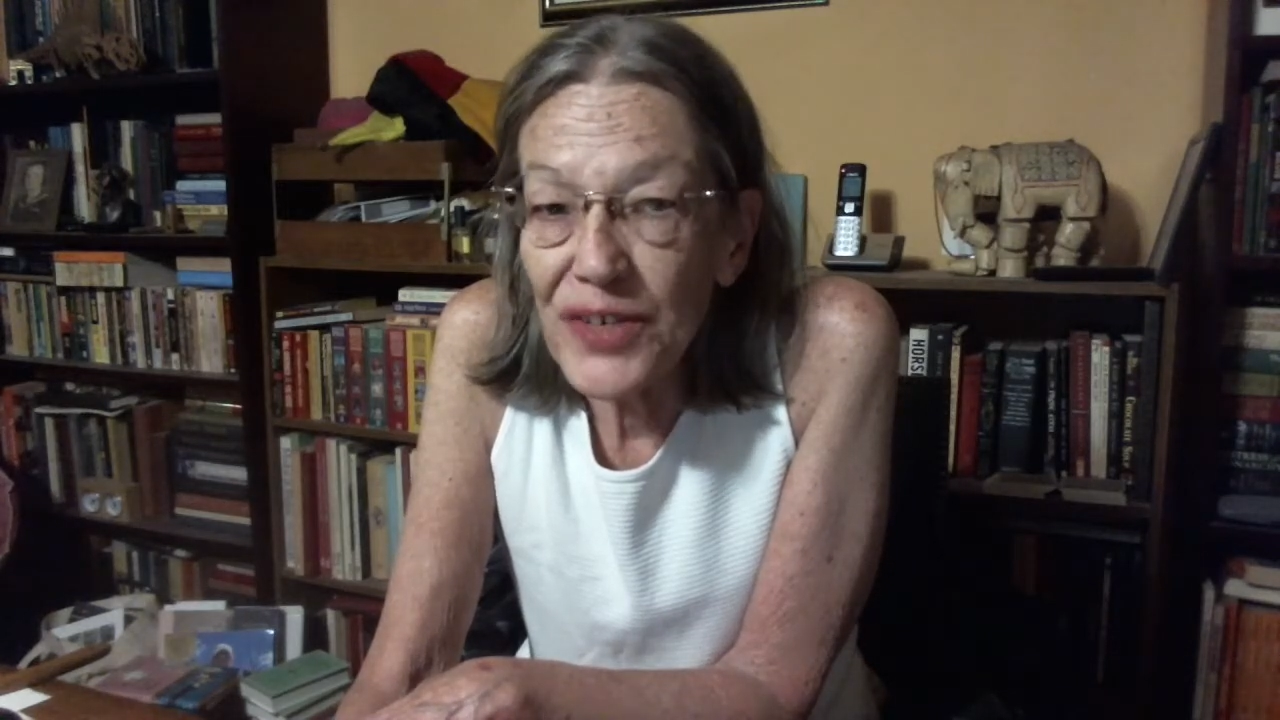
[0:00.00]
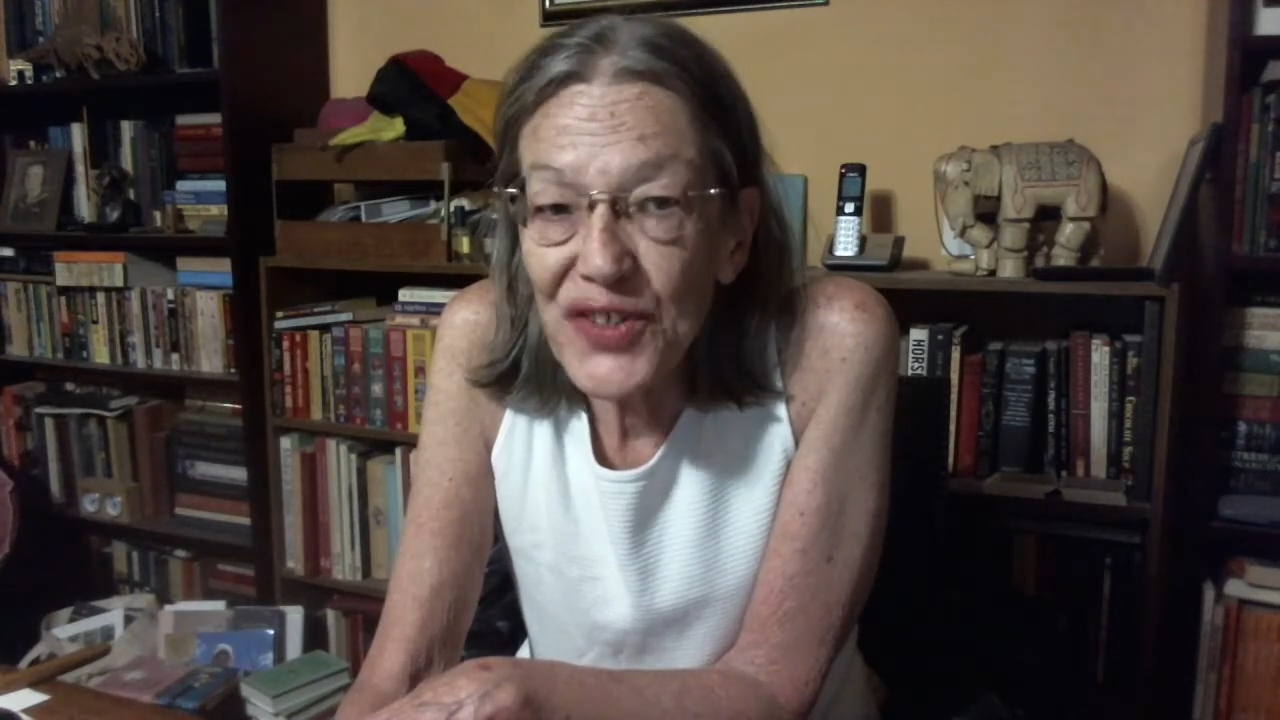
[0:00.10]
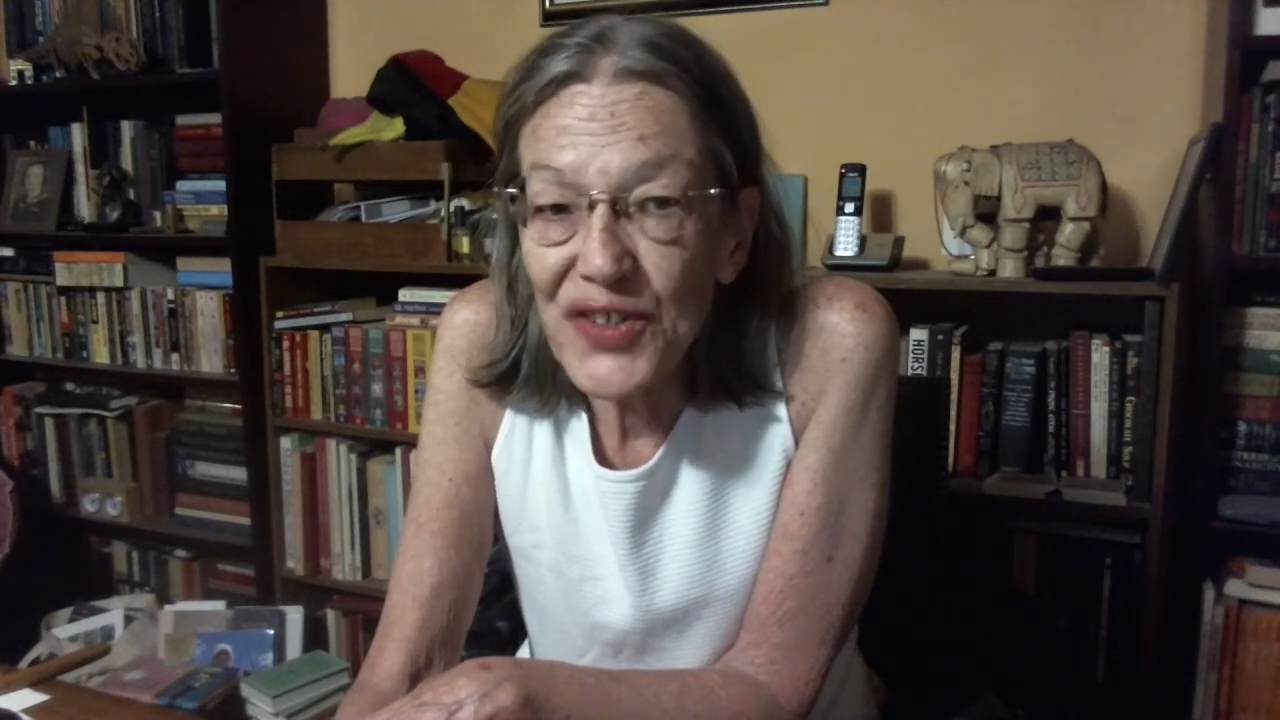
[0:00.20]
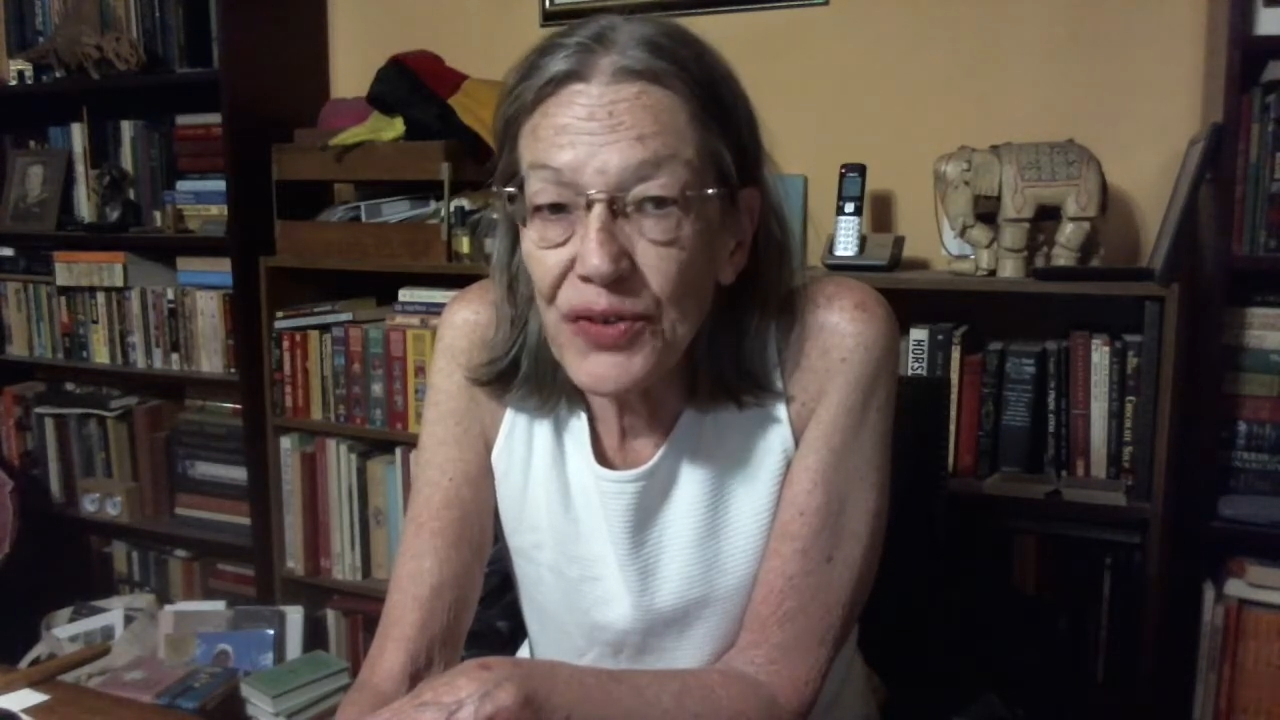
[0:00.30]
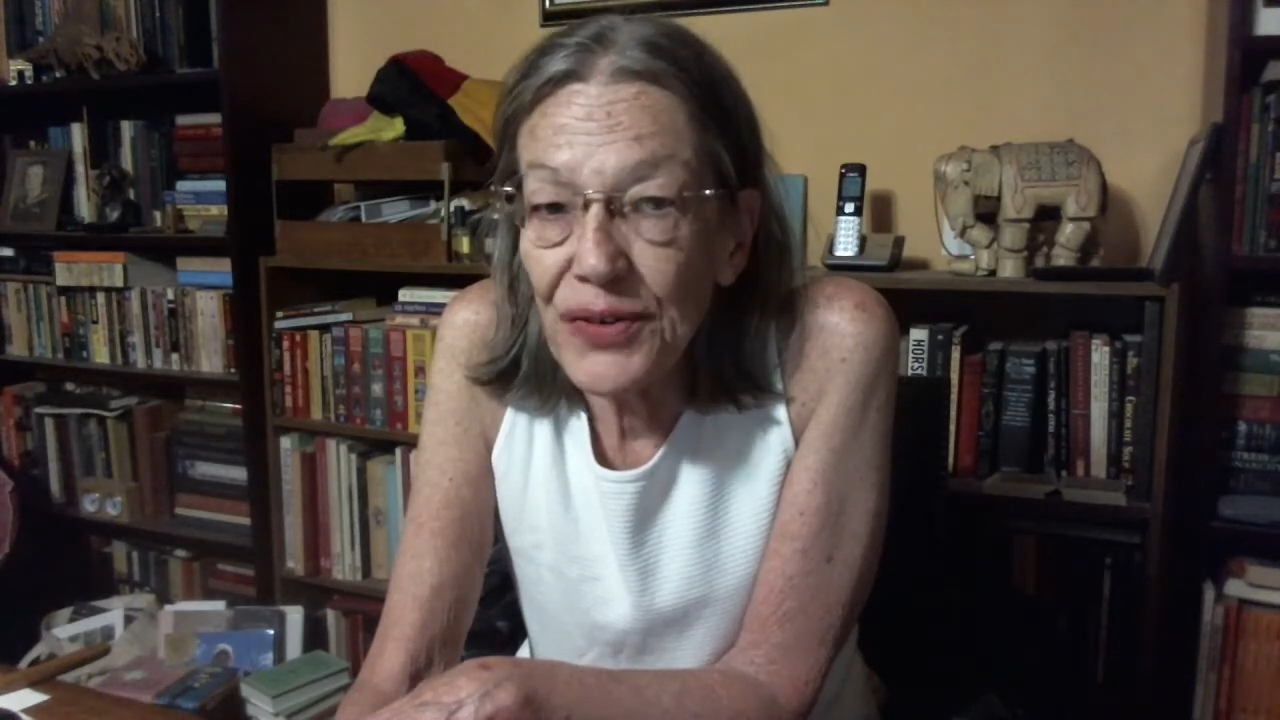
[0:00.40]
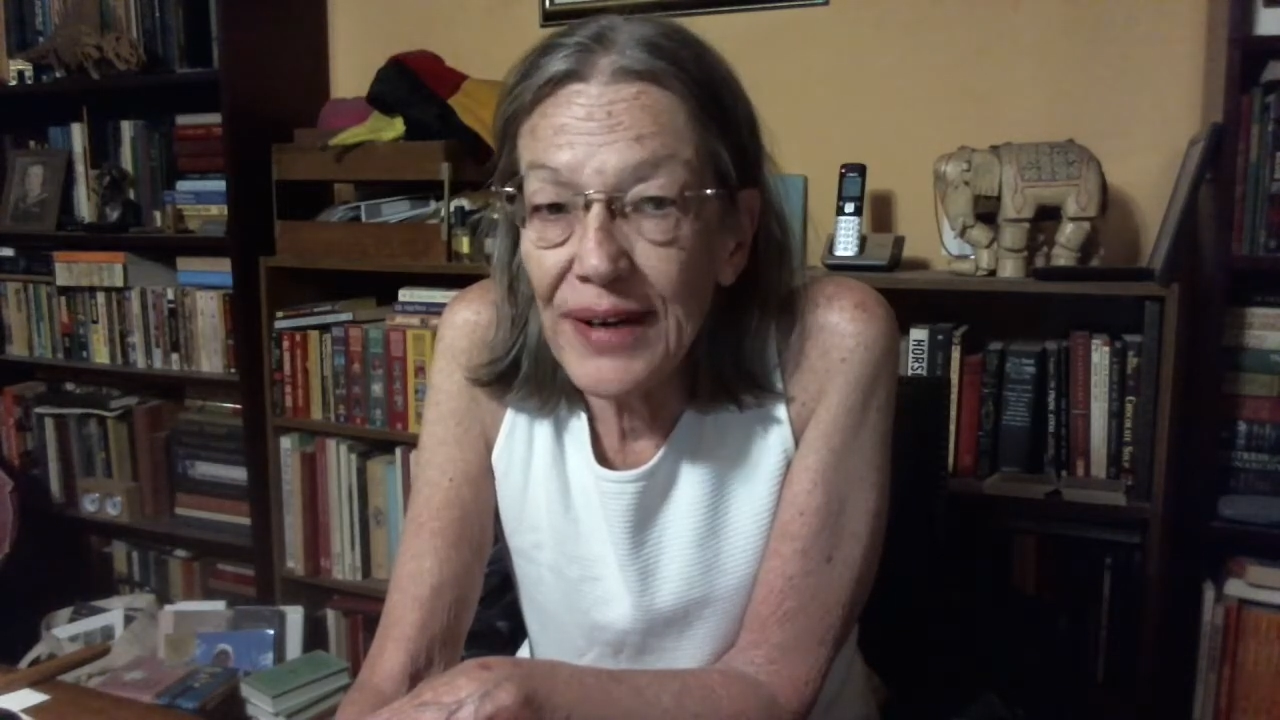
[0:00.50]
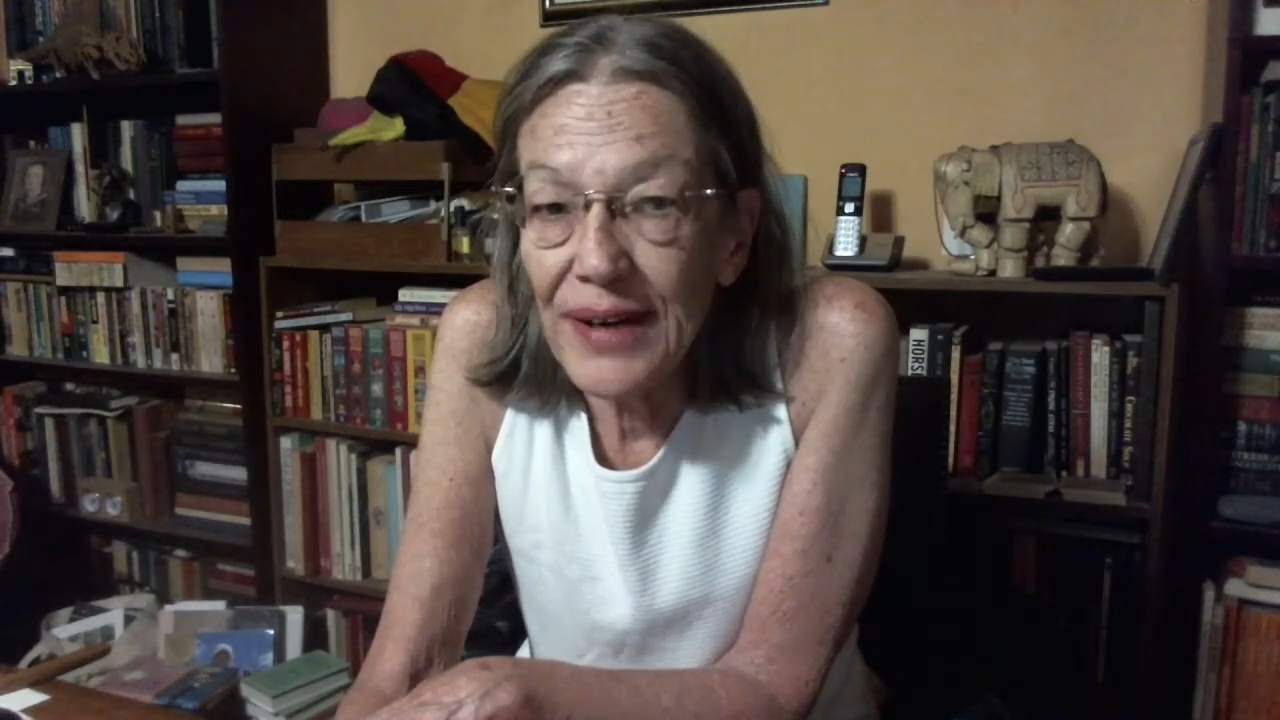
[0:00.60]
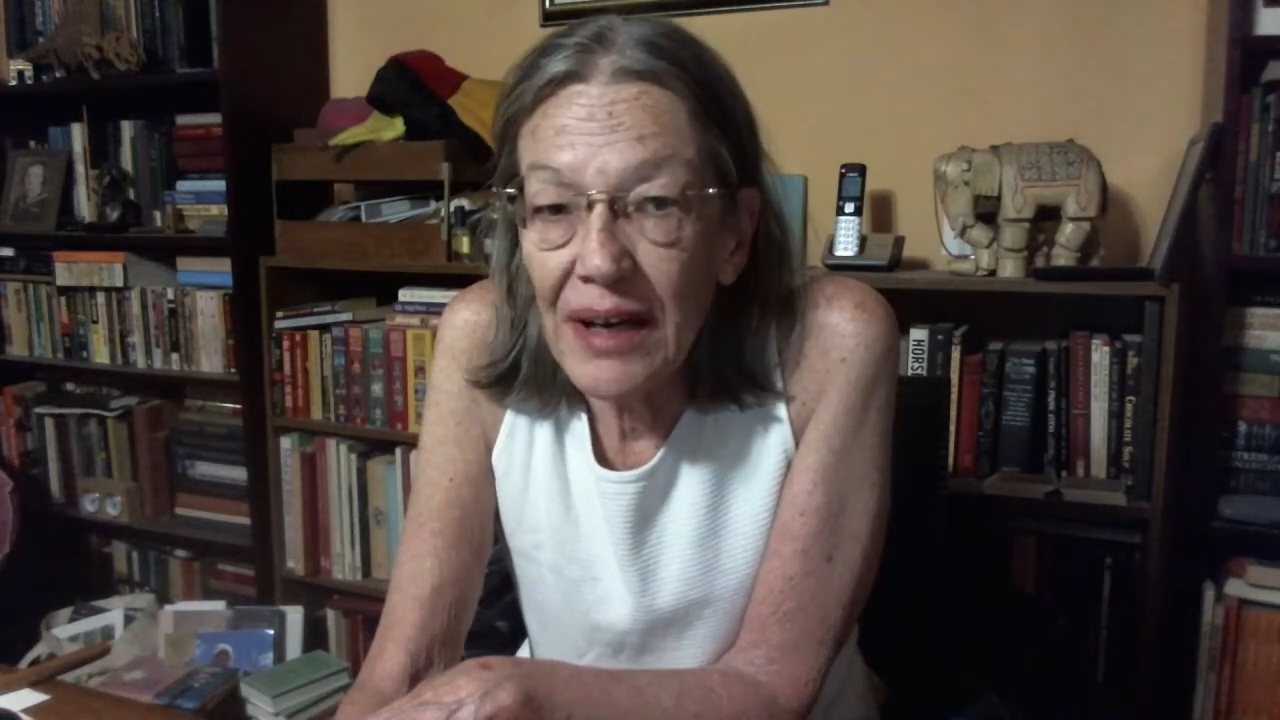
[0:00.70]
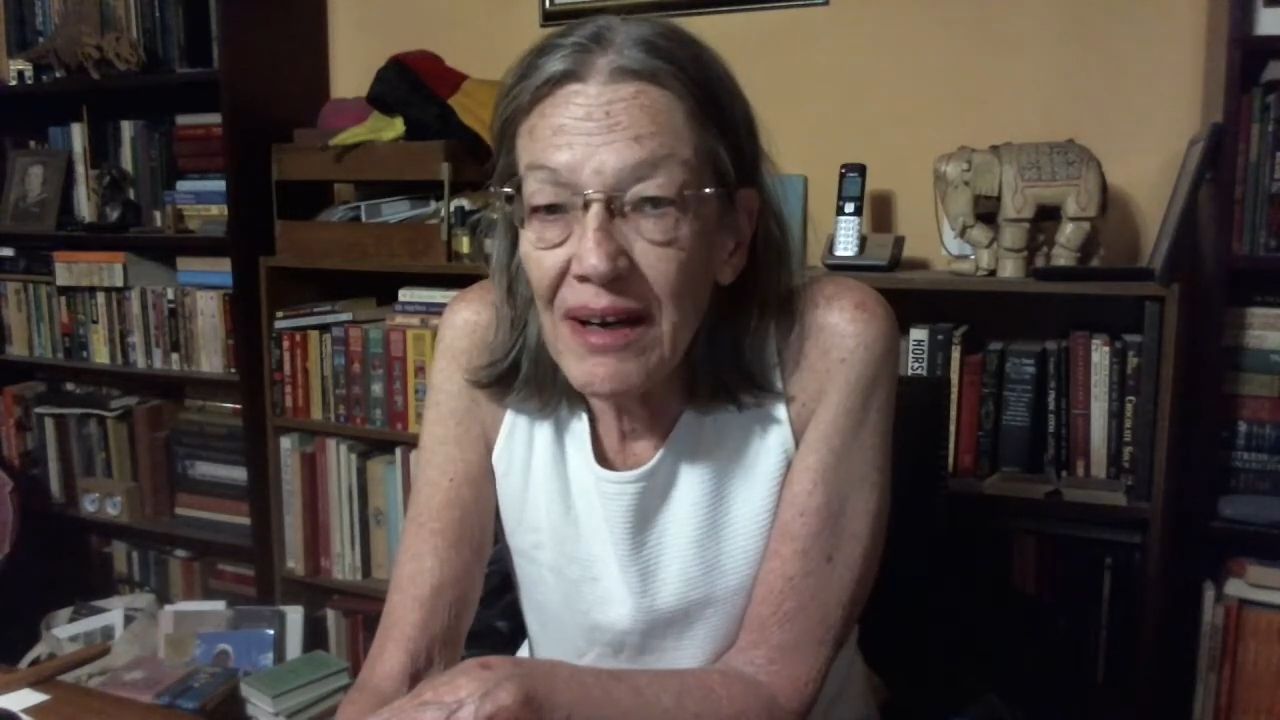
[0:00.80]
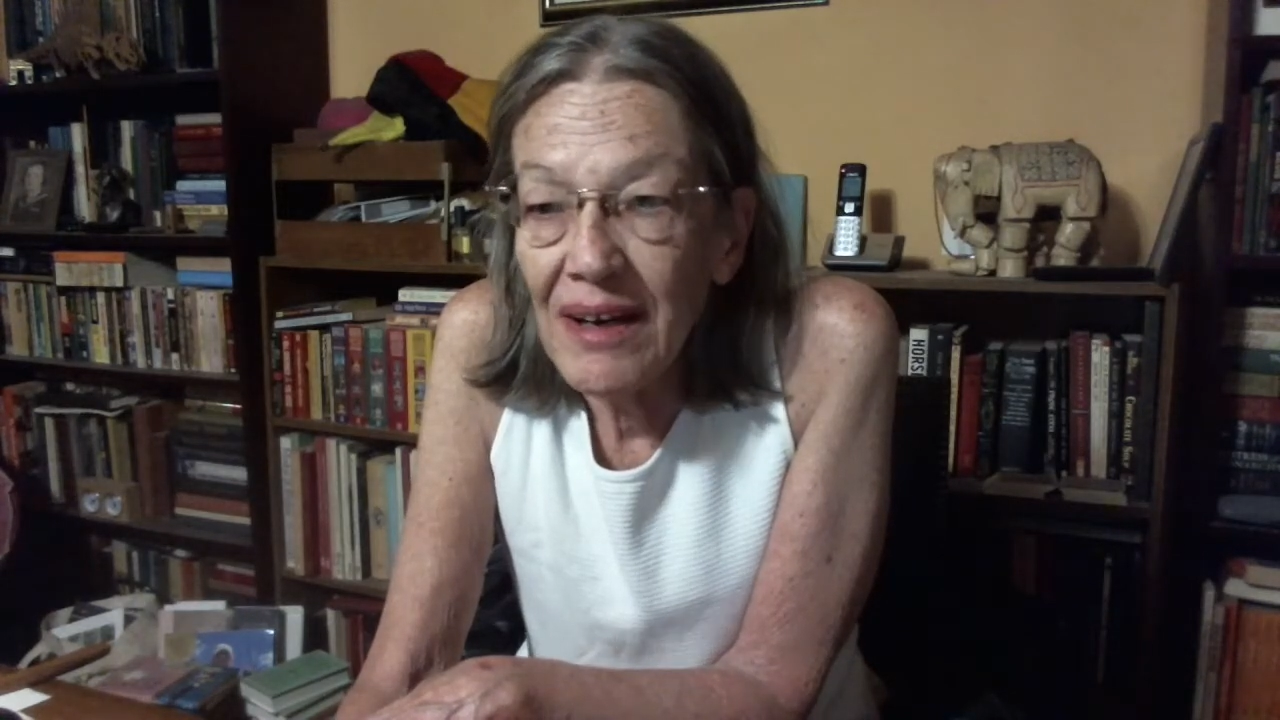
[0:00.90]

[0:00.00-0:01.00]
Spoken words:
story